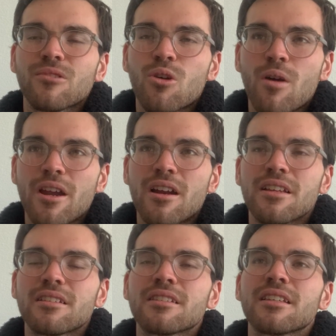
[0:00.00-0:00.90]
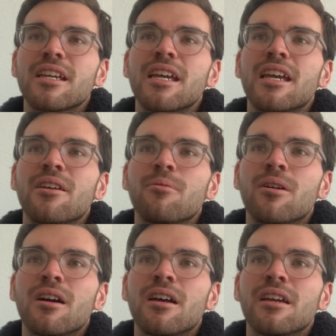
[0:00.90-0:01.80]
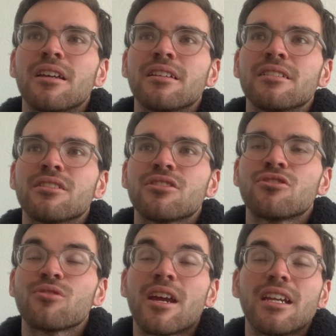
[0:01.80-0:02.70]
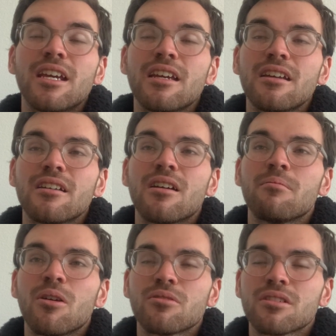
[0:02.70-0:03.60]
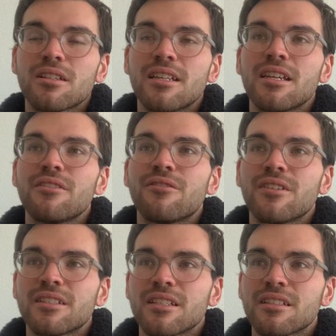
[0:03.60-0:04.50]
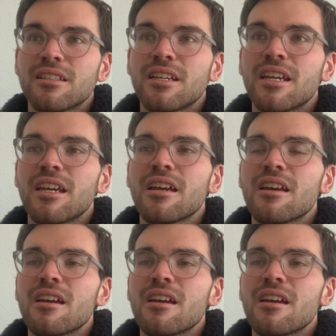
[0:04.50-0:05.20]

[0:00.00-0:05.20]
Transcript: quite honestly, it was draining emotionally, physically,